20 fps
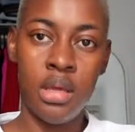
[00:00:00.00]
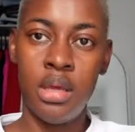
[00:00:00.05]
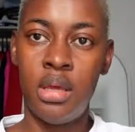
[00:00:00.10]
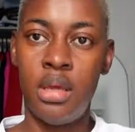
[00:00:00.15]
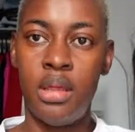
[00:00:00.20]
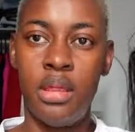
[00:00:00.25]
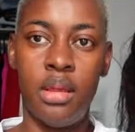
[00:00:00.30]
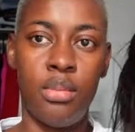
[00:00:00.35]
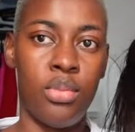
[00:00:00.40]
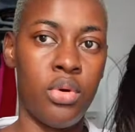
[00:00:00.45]

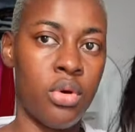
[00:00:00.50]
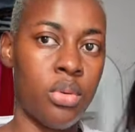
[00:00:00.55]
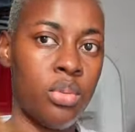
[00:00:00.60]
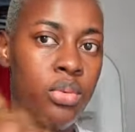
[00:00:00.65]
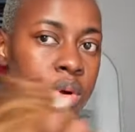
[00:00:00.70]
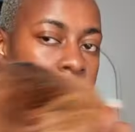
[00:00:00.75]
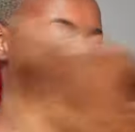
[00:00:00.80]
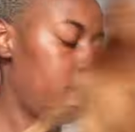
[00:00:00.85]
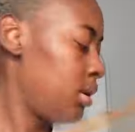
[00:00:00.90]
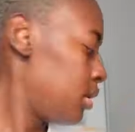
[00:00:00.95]
either bob
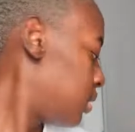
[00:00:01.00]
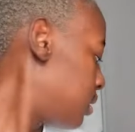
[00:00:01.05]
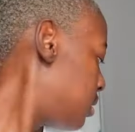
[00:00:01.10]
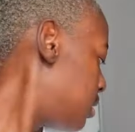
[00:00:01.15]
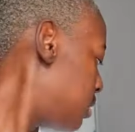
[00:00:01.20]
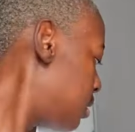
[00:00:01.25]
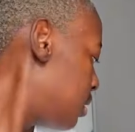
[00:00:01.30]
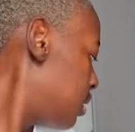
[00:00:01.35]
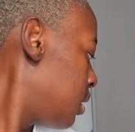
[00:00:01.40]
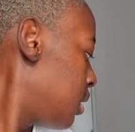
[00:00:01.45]
one,
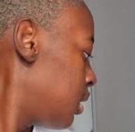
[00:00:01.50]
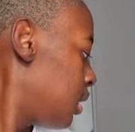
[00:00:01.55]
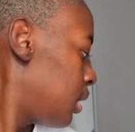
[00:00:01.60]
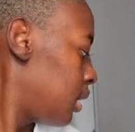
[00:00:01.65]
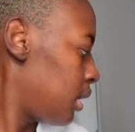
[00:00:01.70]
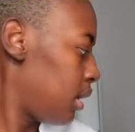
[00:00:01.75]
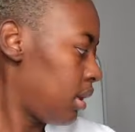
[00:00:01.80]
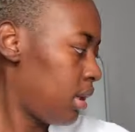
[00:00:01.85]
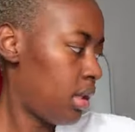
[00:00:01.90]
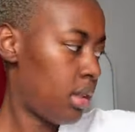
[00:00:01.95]

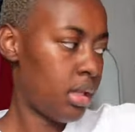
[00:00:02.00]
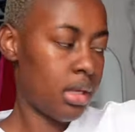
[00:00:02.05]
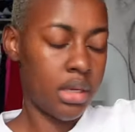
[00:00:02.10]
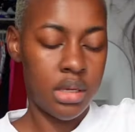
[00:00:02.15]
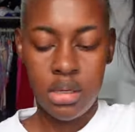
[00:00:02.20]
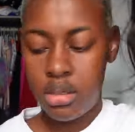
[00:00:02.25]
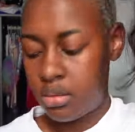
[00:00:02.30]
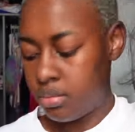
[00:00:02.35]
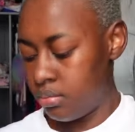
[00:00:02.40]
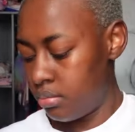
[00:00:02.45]

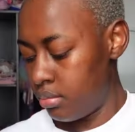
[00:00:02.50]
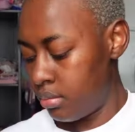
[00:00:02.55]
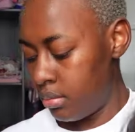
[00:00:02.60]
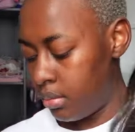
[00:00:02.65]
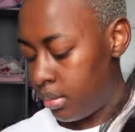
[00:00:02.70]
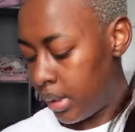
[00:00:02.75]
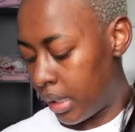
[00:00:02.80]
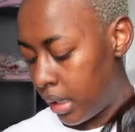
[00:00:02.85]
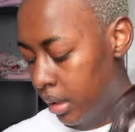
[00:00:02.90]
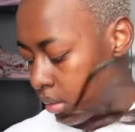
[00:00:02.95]
either
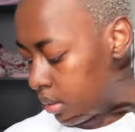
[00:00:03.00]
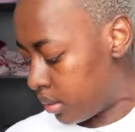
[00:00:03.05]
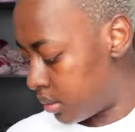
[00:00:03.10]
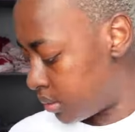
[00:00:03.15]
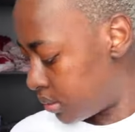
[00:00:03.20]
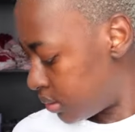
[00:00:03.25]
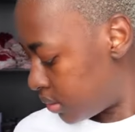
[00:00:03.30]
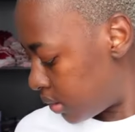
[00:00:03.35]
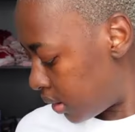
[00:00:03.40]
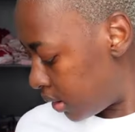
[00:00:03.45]
black one,
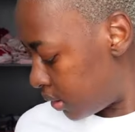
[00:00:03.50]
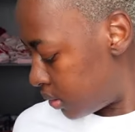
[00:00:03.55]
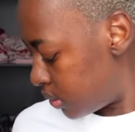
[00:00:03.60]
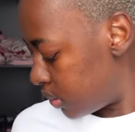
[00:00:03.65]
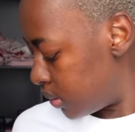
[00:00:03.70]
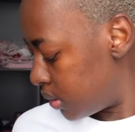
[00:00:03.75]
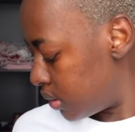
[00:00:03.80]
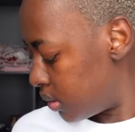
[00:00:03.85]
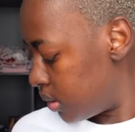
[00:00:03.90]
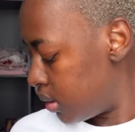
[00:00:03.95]
straight
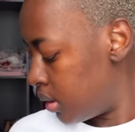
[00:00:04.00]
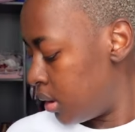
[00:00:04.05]
one.